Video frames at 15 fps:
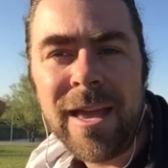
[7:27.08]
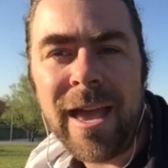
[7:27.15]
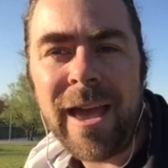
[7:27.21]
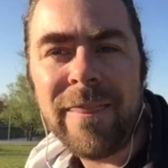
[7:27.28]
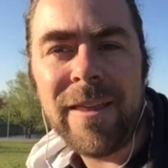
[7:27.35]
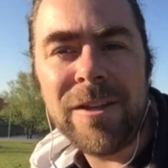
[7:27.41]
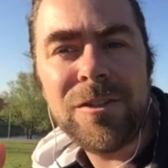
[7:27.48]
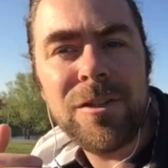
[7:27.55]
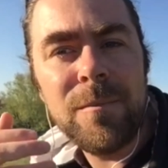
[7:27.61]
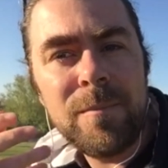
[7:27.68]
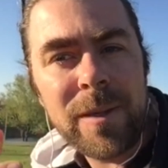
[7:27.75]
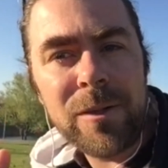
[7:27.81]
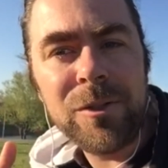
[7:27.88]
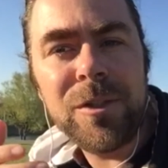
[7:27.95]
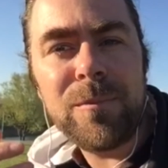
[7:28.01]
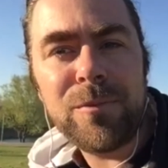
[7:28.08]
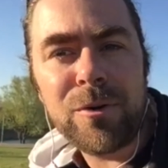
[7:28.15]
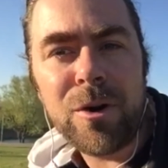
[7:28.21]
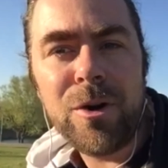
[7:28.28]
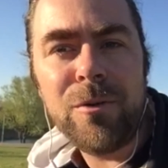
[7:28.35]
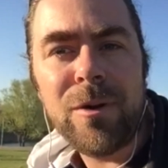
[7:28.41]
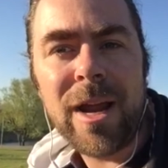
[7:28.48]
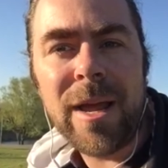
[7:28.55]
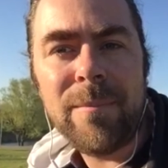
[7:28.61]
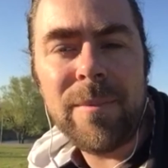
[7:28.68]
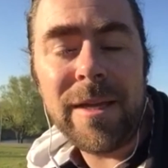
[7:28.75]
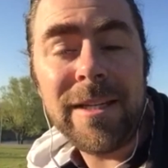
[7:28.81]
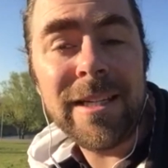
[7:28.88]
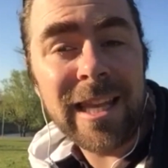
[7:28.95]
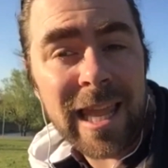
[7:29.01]
and then to build a program
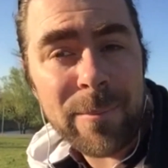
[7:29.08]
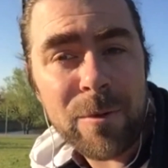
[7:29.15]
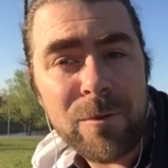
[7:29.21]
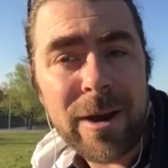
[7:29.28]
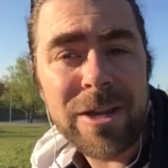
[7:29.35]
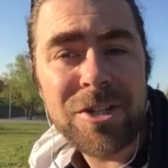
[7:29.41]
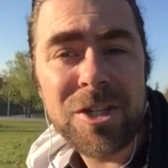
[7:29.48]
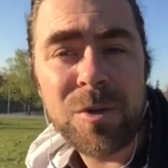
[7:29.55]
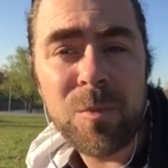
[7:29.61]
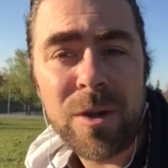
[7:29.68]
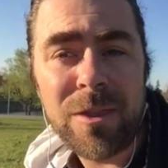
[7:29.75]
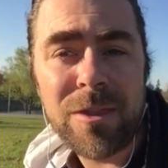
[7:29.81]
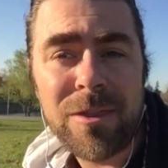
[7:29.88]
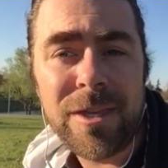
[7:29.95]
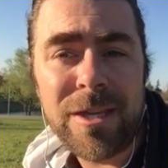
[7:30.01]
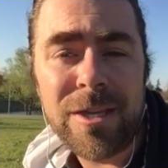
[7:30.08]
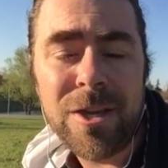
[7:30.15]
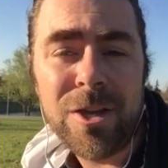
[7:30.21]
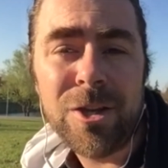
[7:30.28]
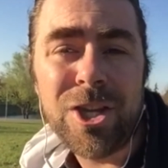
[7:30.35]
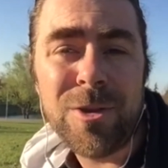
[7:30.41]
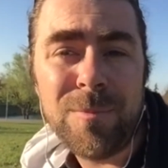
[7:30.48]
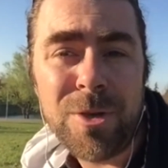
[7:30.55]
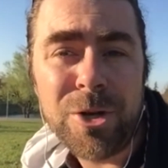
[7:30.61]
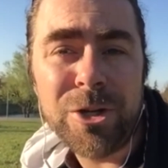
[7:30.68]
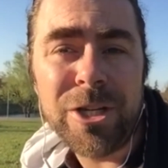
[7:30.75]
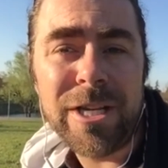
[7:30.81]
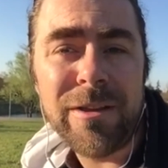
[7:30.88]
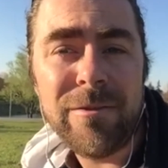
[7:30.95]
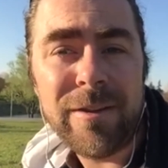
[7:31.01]
in collaboration with the
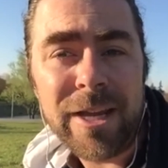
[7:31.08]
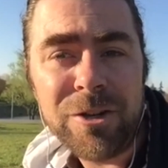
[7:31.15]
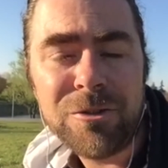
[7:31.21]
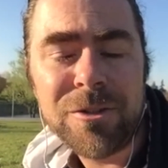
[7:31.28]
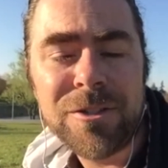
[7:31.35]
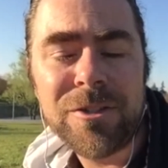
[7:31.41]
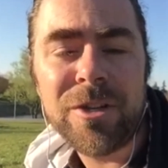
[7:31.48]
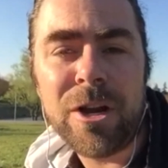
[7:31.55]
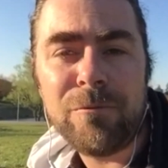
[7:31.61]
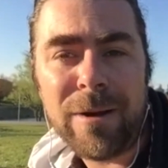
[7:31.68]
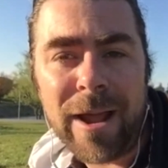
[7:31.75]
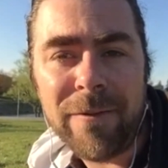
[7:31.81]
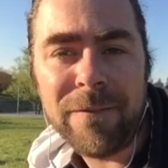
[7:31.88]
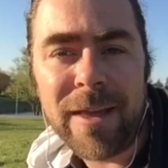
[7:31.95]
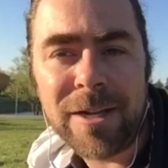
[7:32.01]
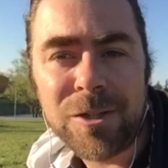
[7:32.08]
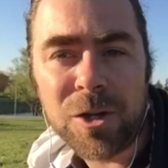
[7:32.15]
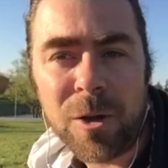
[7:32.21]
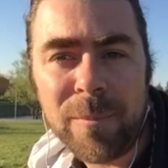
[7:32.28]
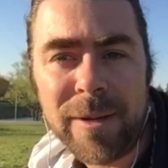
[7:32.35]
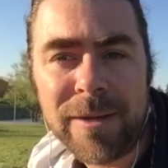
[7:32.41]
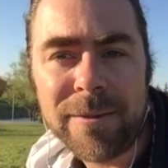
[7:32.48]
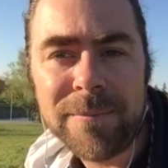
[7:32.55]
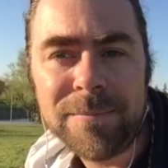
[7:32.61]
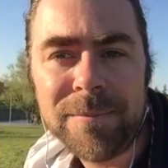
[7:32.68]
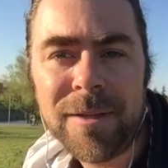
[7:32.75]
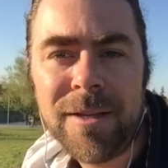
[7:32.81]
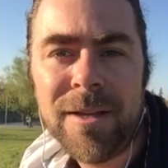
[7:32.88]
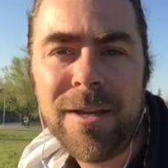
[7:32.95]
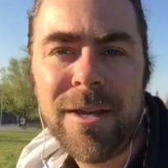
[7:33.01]
community of interest around that topic
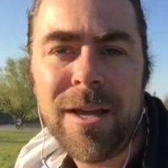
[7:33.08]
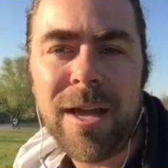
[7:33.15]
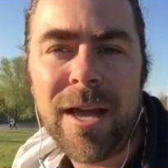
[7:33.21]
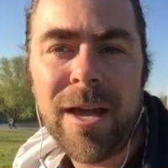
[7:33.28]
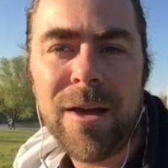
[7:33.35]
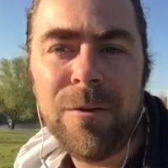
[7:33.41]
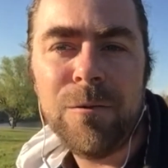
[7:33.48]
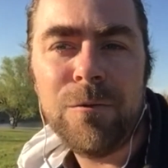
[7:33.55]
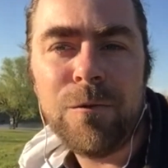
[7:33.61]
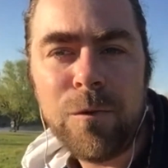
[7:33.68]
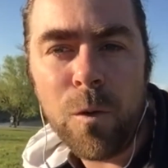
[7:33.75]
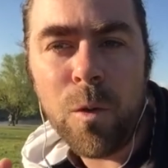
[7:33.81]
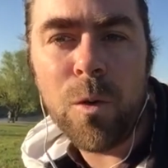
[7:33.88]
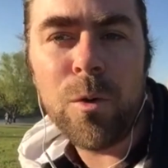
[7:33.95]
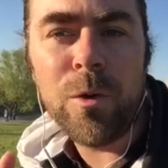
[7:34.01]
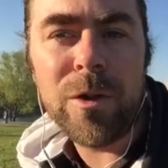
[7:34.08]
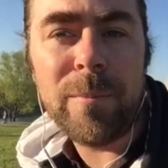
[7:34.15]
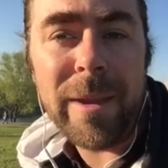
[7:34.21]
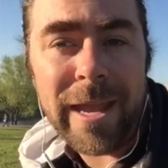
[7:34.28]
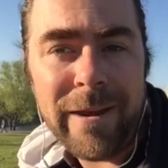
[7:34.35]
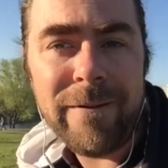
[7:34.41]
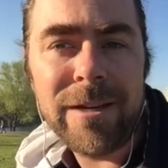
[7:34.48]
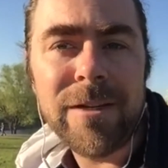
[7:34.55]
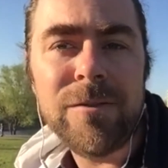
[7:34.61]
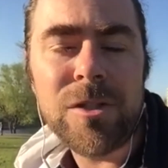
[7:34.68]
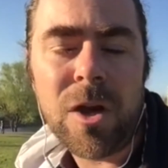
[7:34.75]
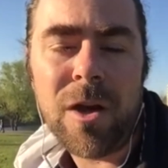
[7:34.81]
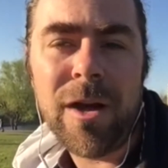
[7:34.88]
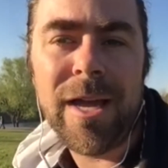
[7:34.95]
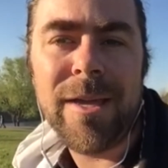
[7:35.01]
for the period of
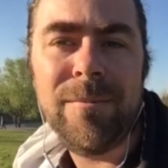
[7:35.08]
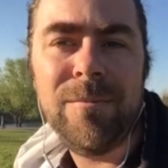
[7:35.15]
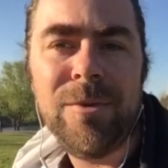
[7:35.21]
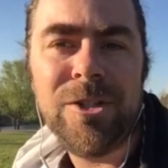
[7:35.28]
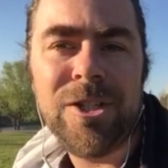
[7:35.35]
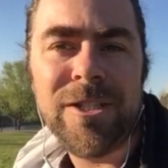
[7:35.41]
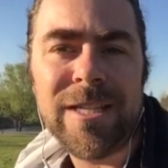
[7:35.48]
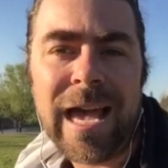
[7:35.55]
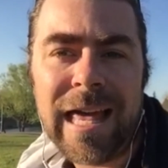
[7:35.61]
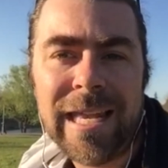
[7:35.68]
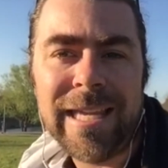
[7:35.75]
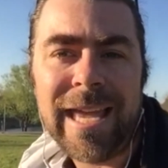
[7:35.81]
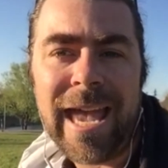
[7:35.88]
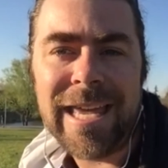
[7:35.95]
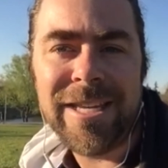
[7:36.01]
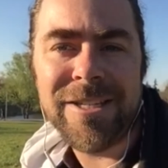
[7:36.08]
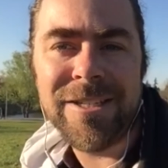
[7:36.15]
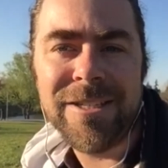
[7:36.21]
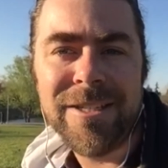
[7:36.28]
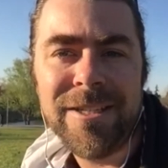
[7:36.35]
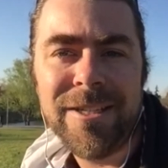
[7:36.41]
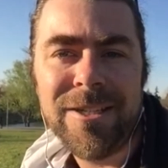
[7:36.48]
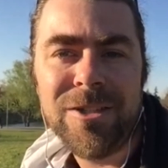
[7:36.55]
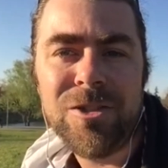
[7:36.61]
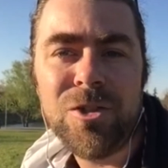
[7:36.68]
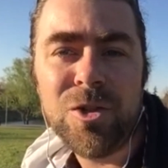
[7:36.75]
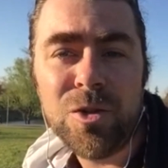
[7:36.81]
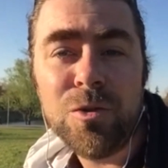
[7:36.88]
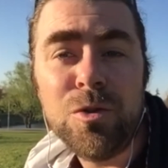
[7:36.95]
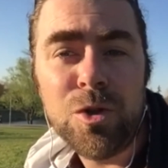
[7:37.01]
time which is allocated
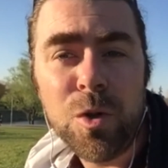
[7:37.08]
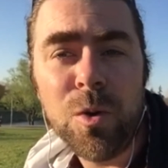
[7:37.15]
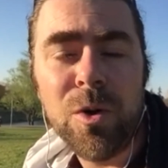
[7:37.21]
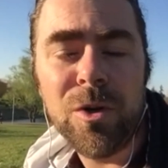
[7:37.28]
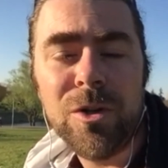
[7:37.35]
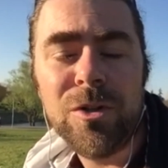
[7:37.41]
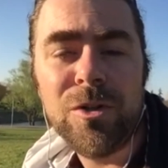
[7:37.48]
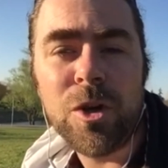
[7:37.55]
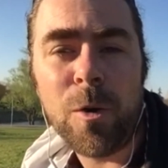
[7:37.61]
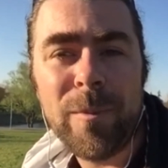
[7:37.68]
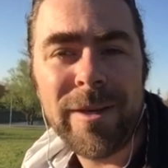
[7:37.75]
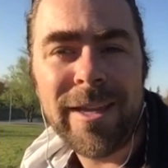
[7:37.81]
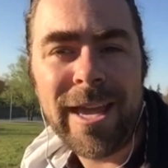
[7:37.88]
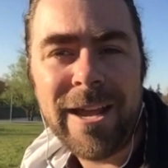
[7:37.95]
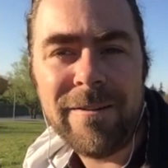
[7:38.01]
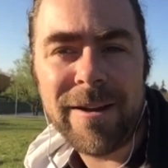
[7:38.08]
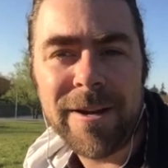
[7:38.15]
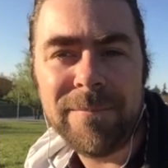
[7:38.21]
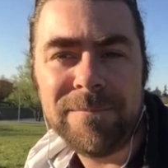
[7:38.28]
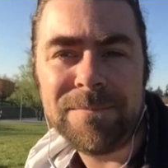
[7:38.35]
to your topic area.